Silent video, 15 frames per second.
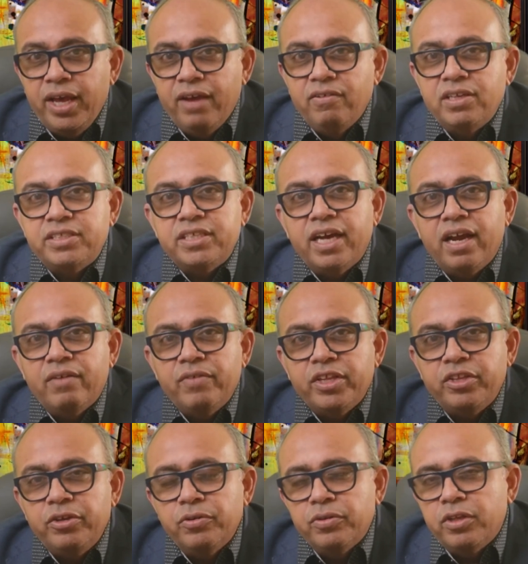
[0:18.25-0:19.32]
I will share with
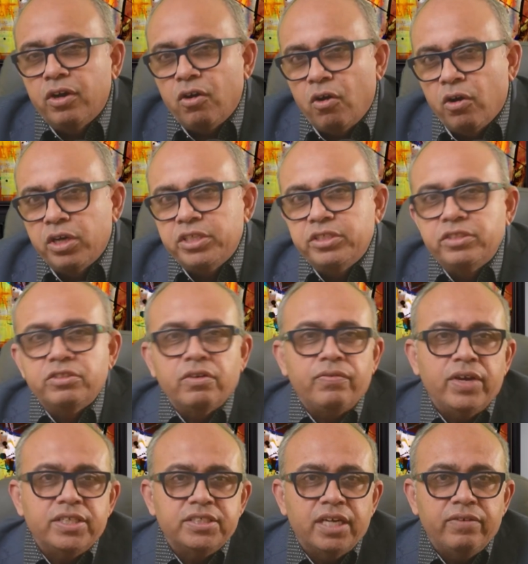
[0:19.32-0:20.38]
you the origins of
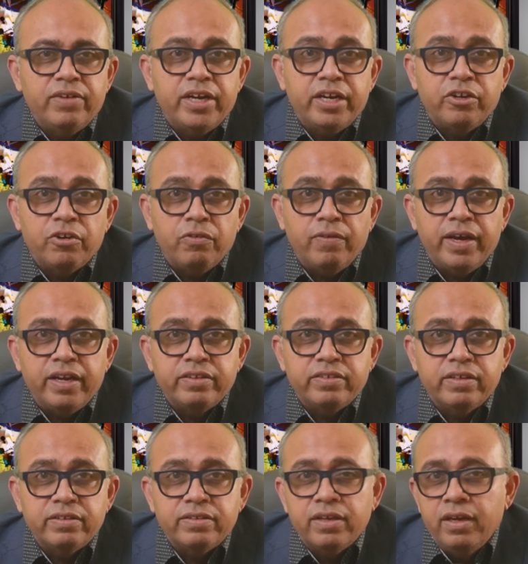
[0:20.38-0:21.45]
HIV
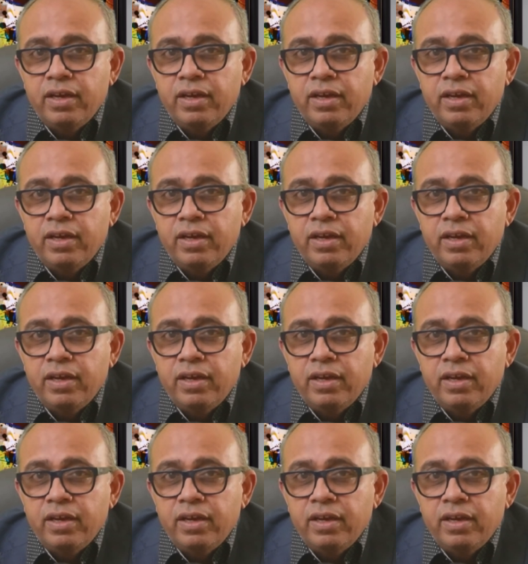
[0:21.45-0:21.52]
retroviruses